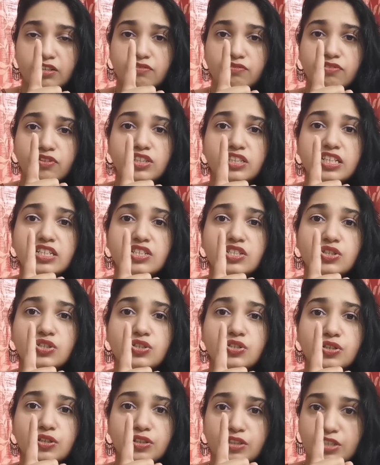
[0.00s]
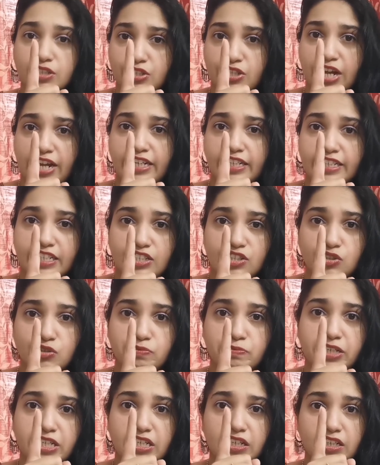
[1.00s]
For this, the child needs
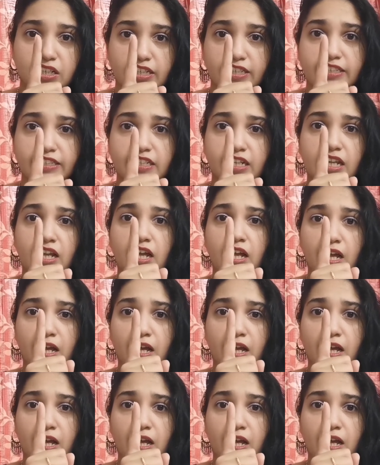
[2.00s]
to be a little